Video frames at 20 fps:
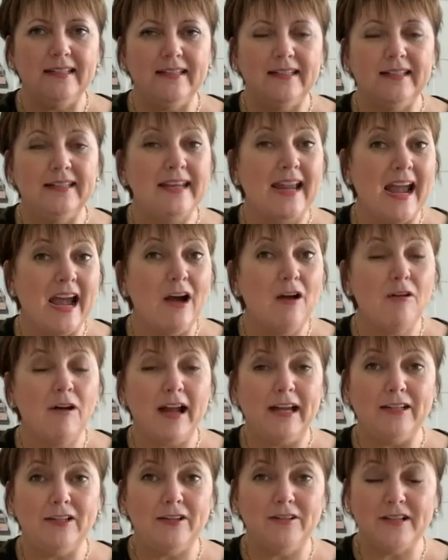Now
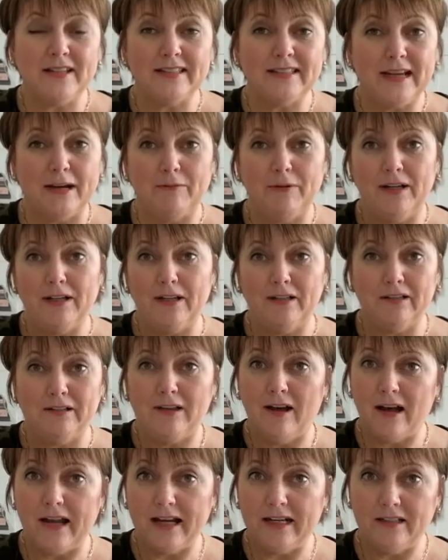I noticed, I went
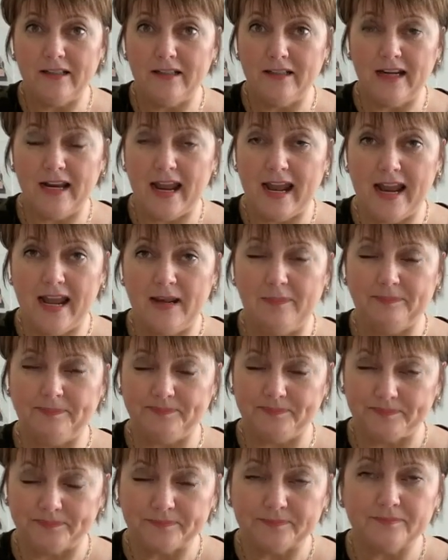online and
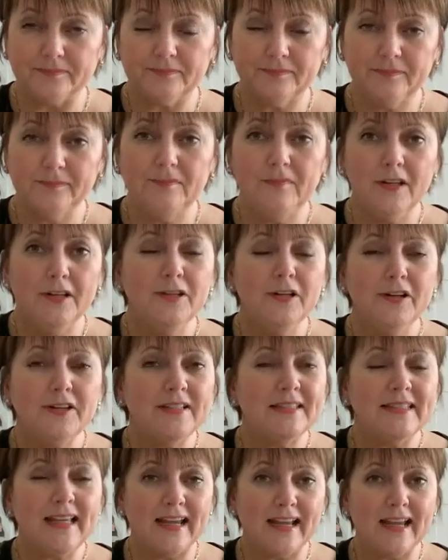I
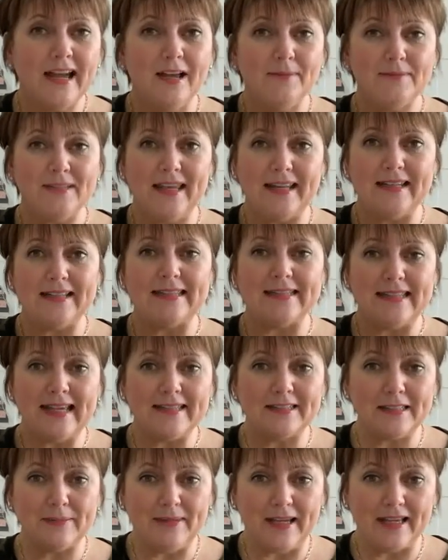noticed that comes in a
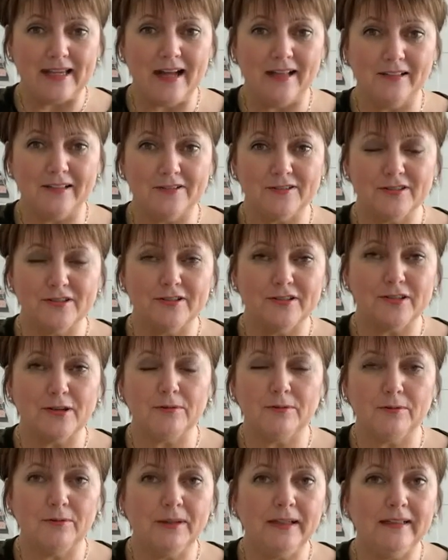sesame color. So it's a
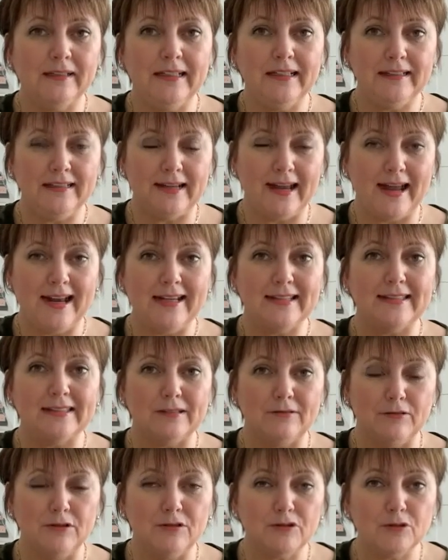really nice
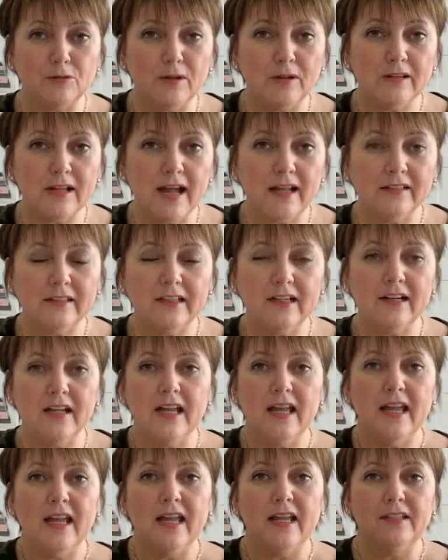neutral color.
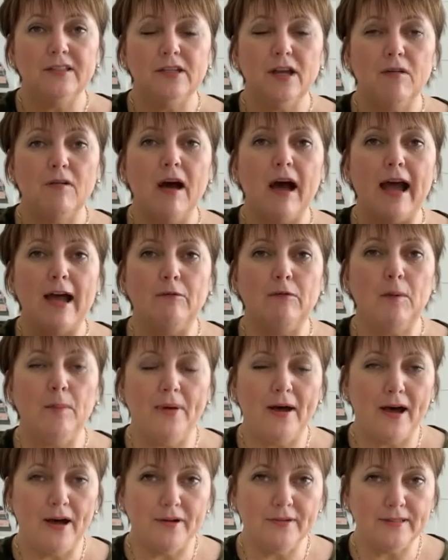So I will
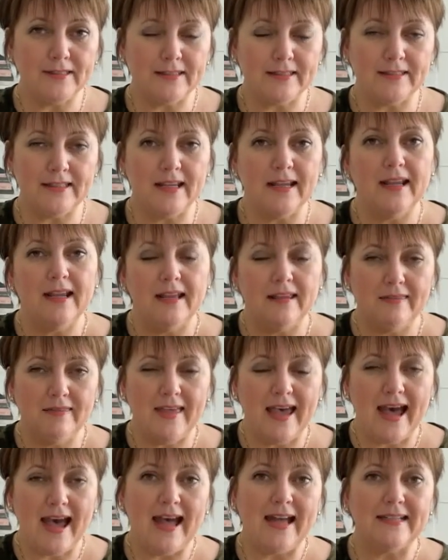post
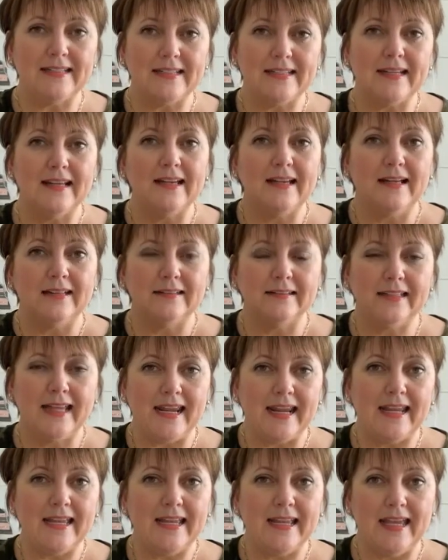that
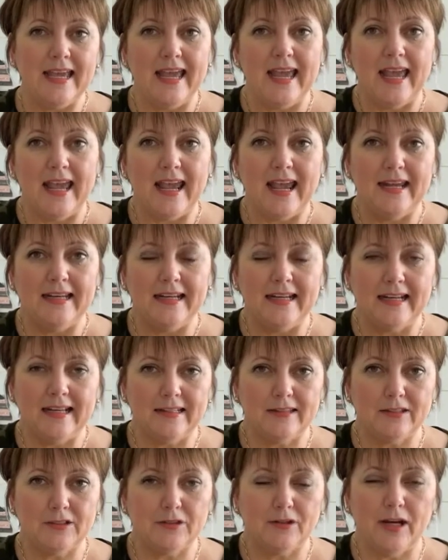link, and in
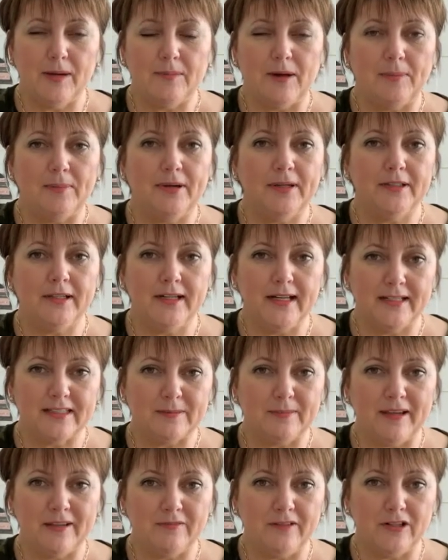Instagram, I'll put it
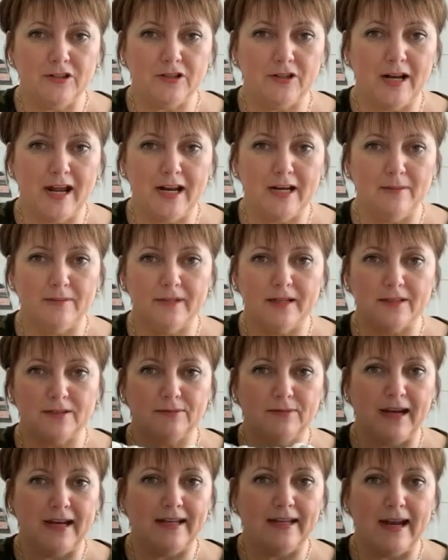as my featured item because
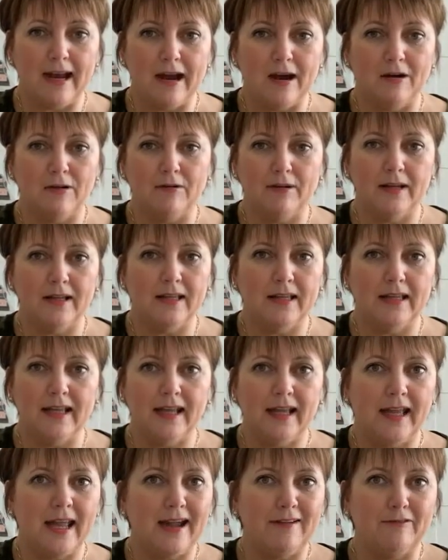right now
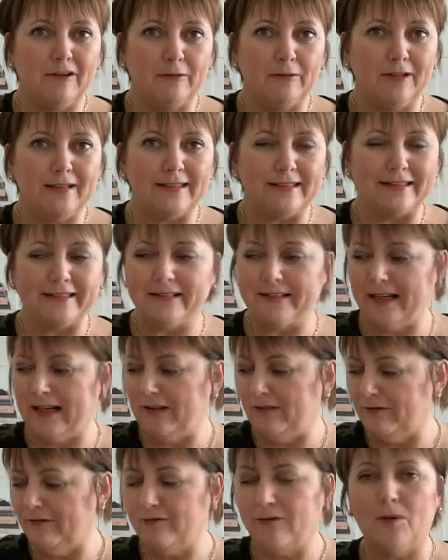everyone's
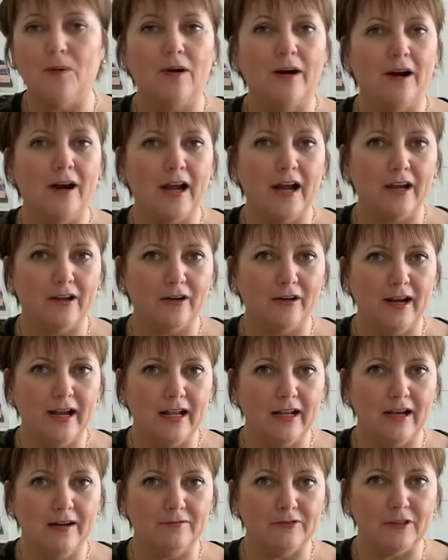looking for a
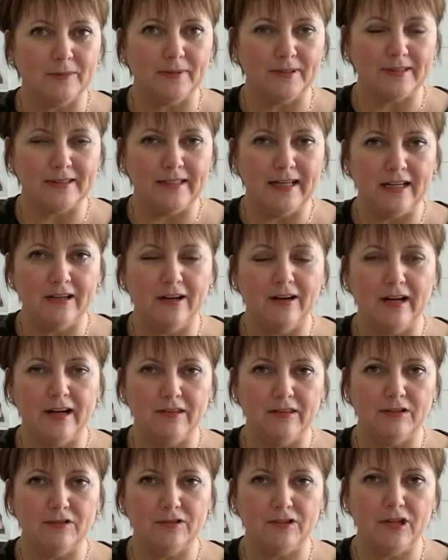great comfortable sneaker,
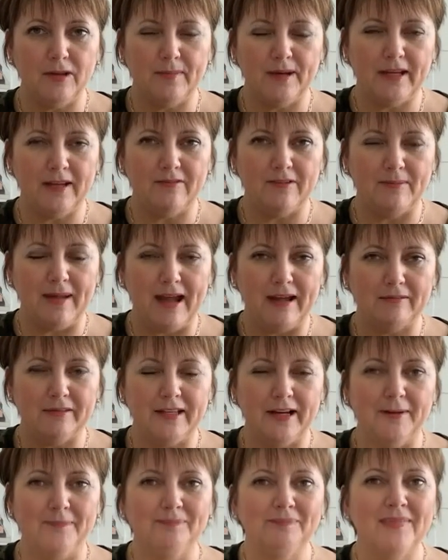and there's so many of them out
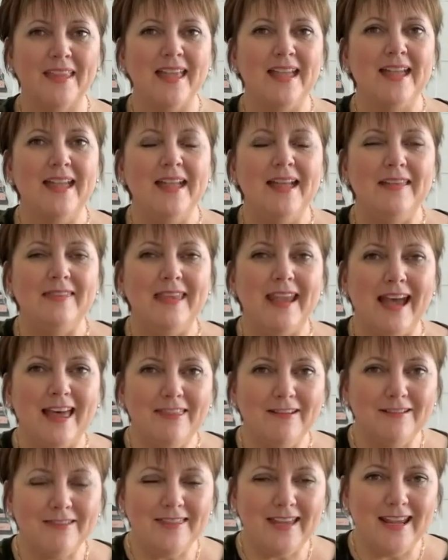there. The
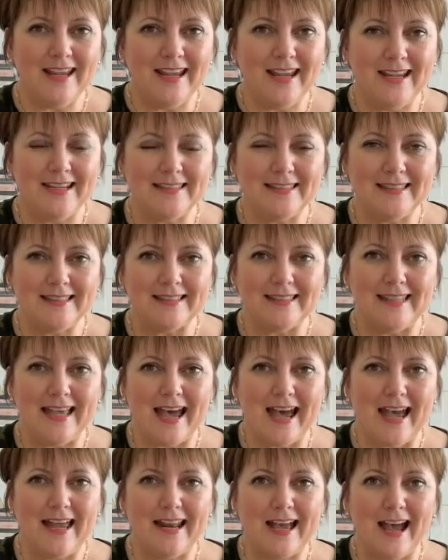other thing is
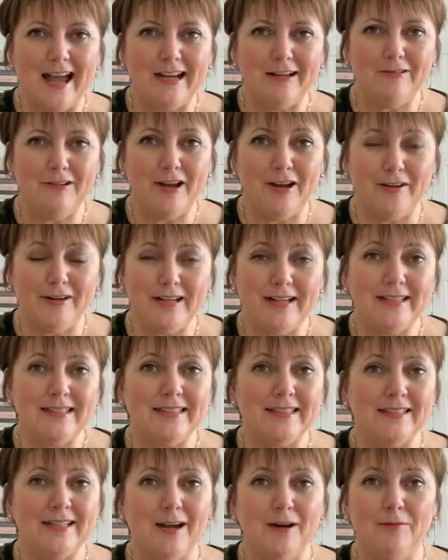that I
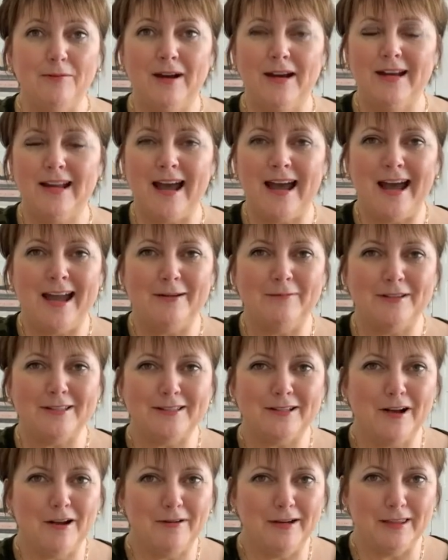noticed when I was
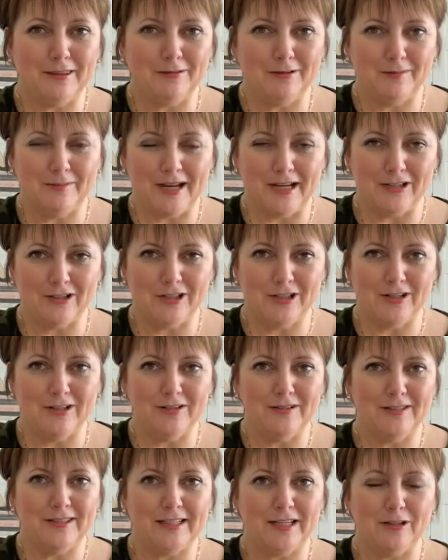going through my
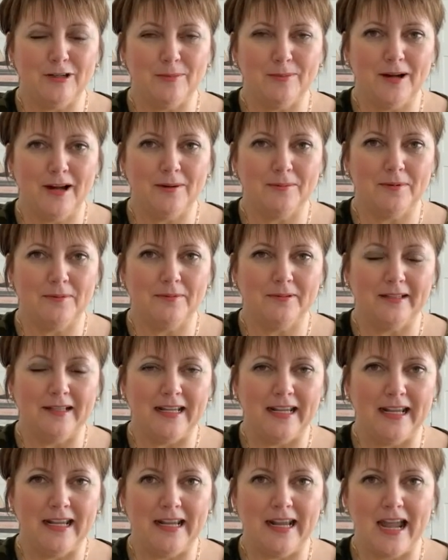shoes, and you
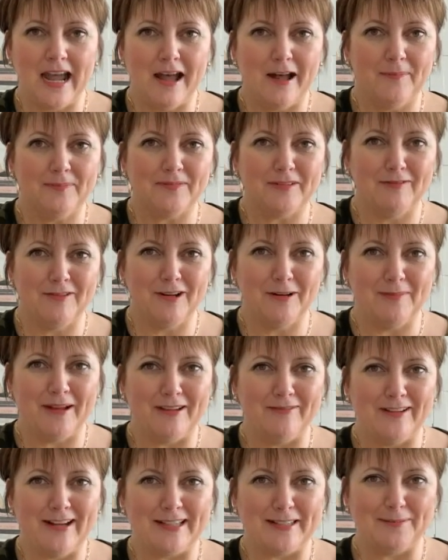probably, if you're in my
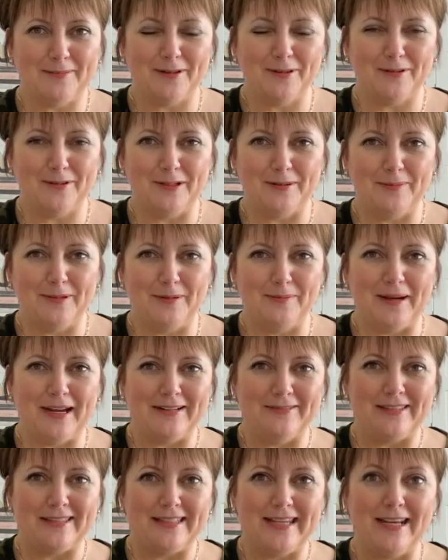Facebook group, you might
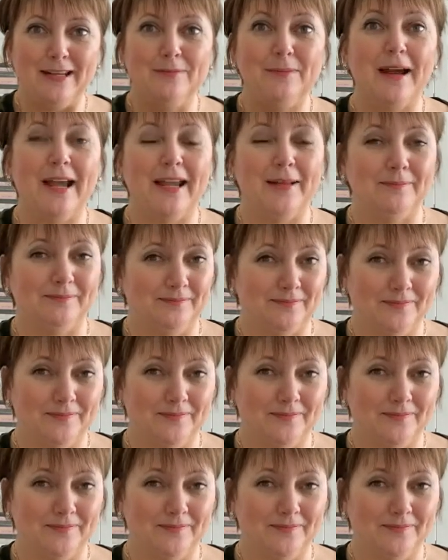have seen my